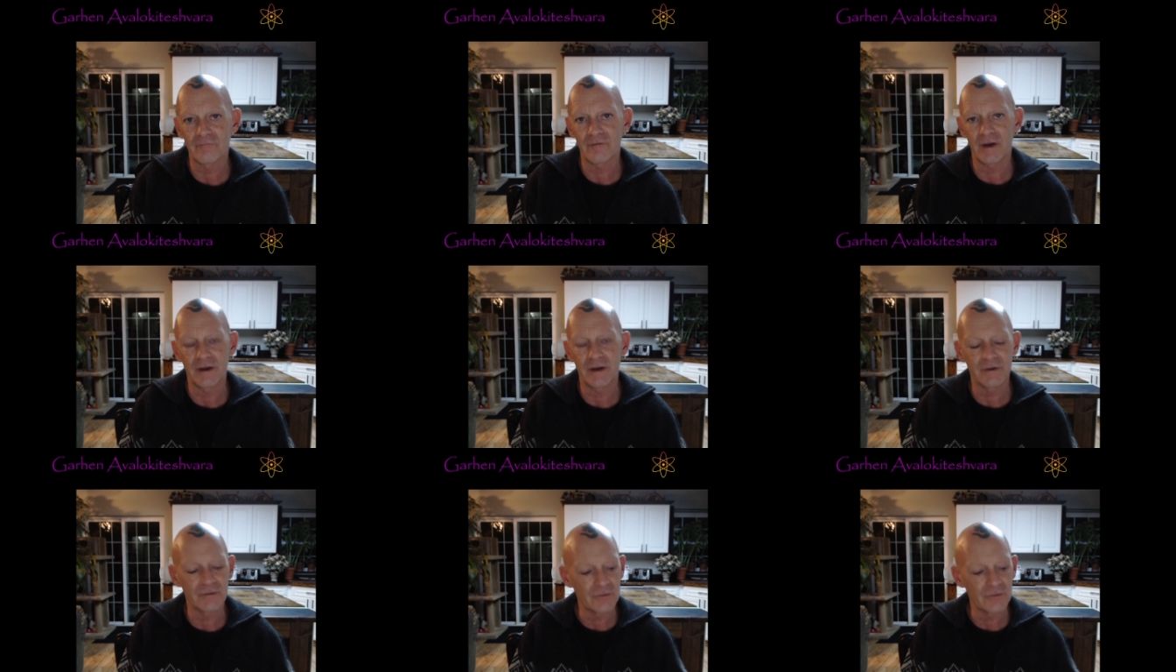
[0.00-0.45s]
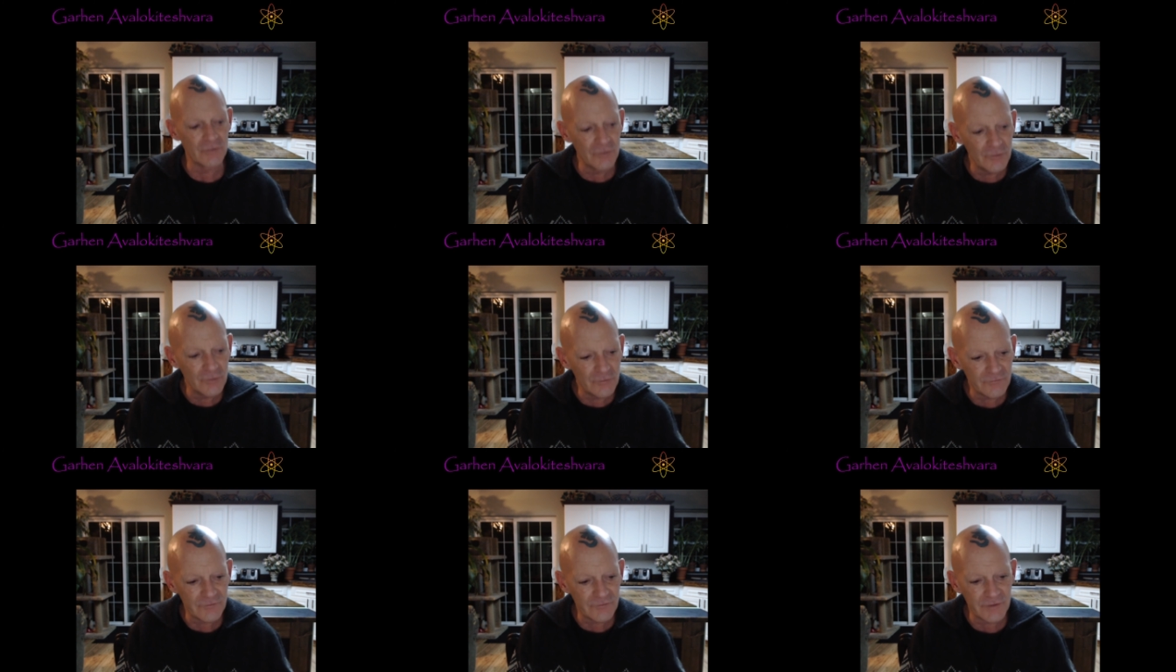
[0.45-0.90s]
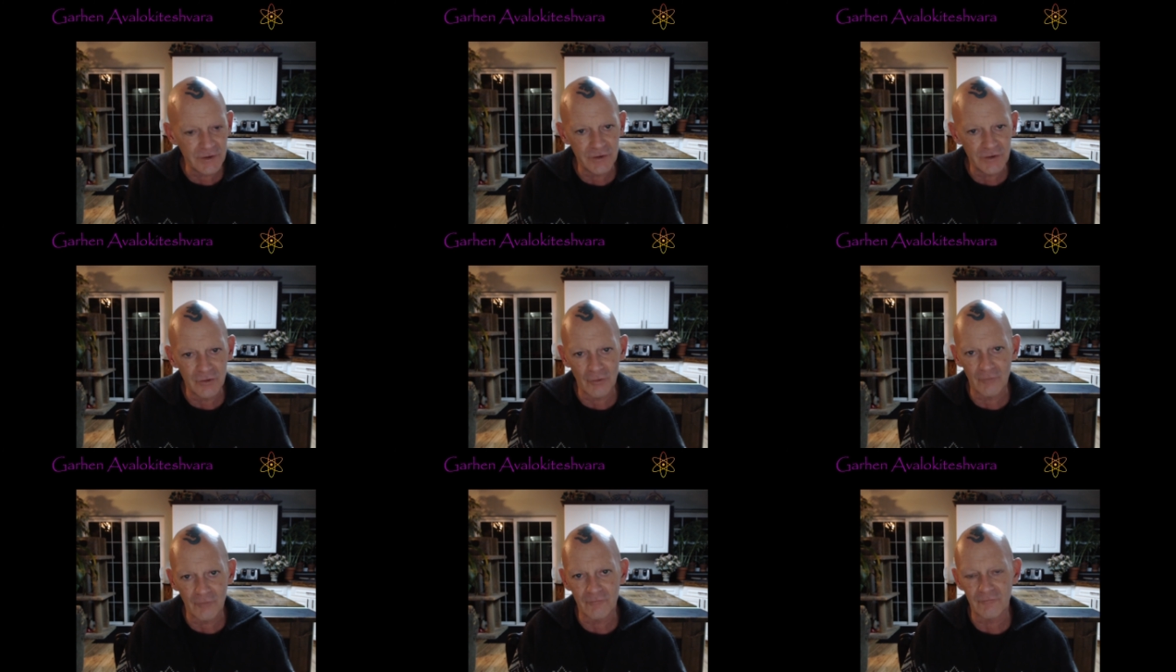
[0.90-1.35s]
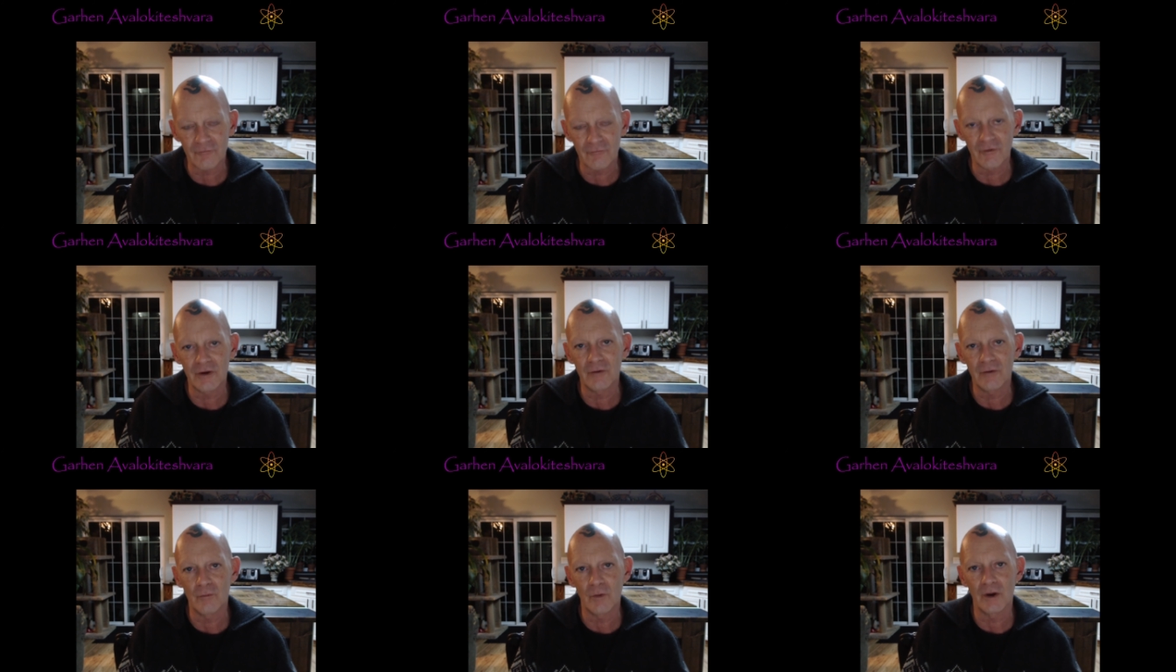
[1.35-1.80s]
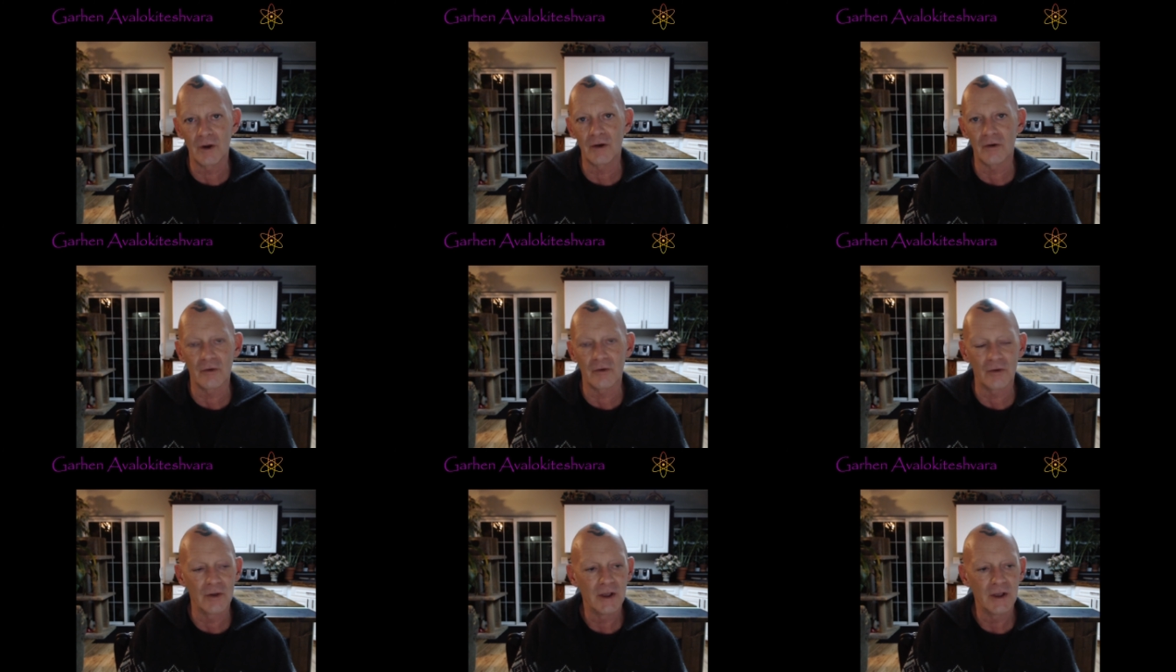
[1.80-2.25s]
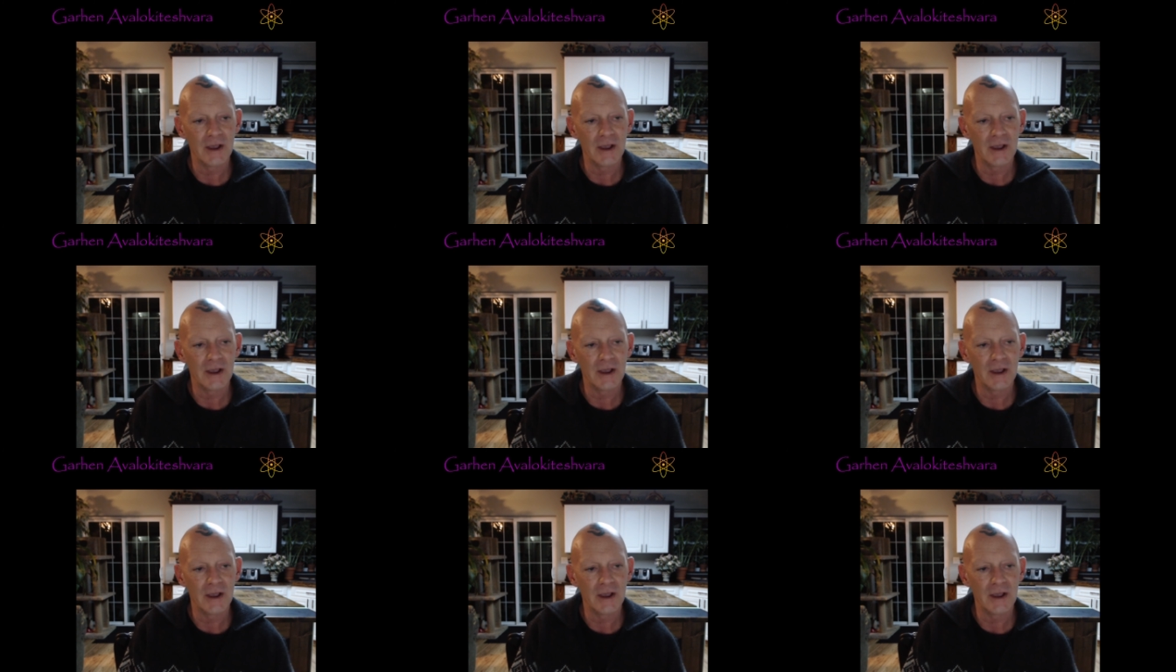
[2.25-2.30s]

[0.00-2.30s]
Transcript: and losing your free will.